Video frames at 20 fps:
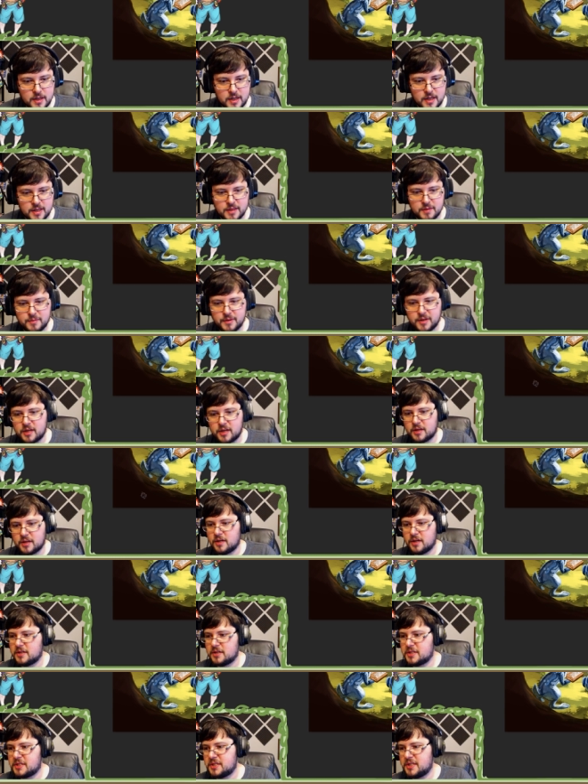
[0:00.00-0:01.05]
And then we can
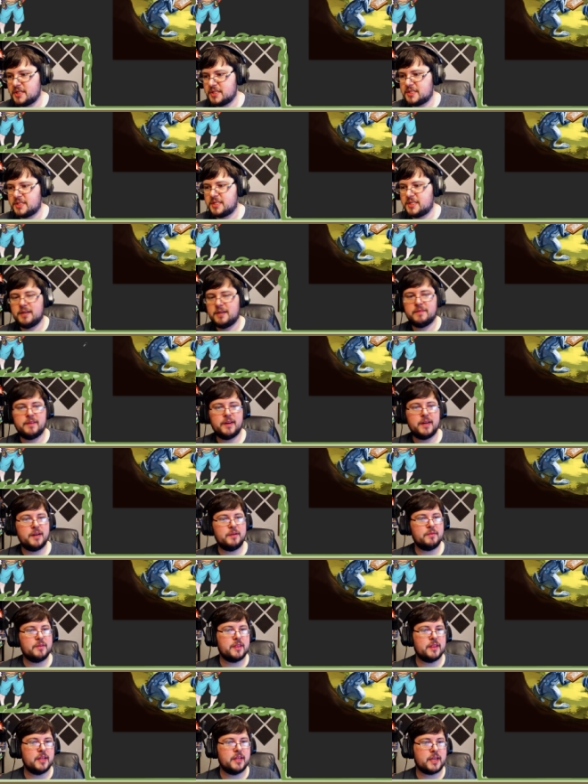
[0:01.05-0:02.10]
contrast that red
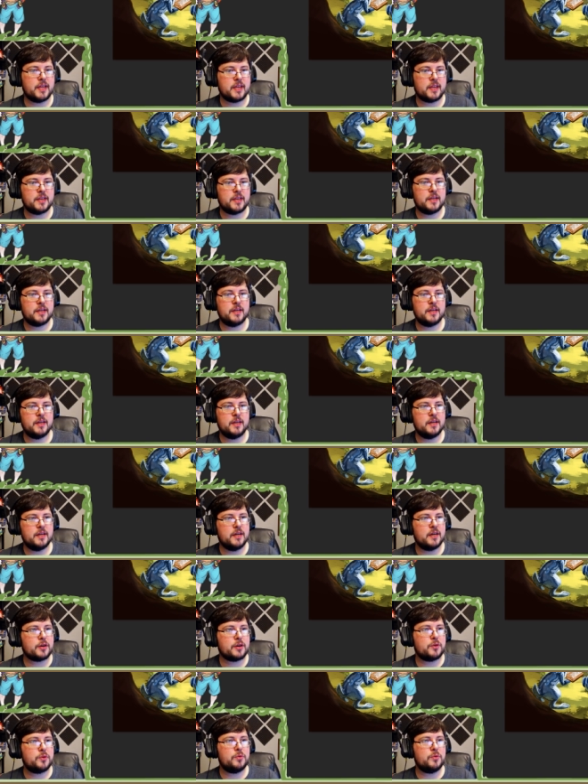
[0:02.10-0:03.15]
with like
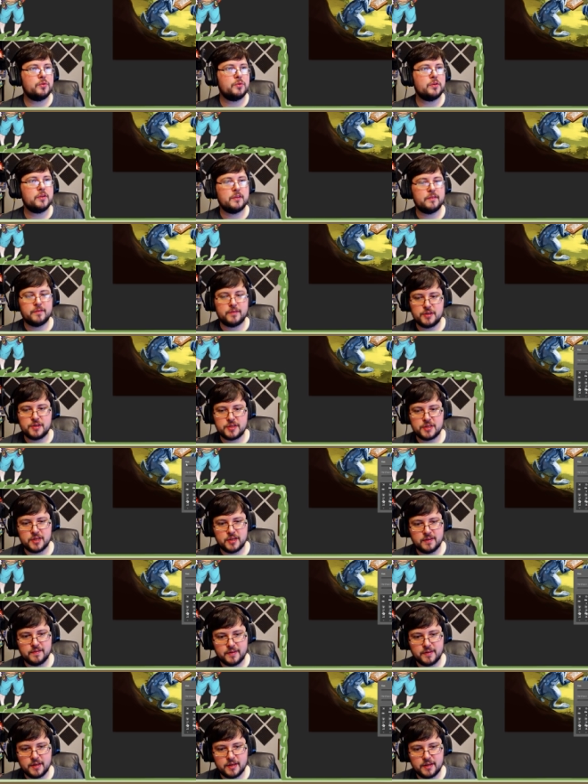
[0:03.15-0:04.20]
a cooler version
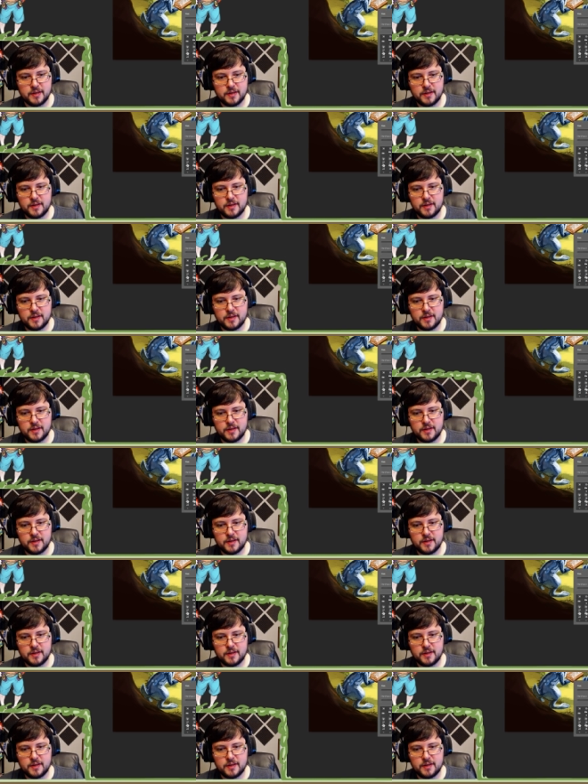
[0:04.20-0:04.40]
of it.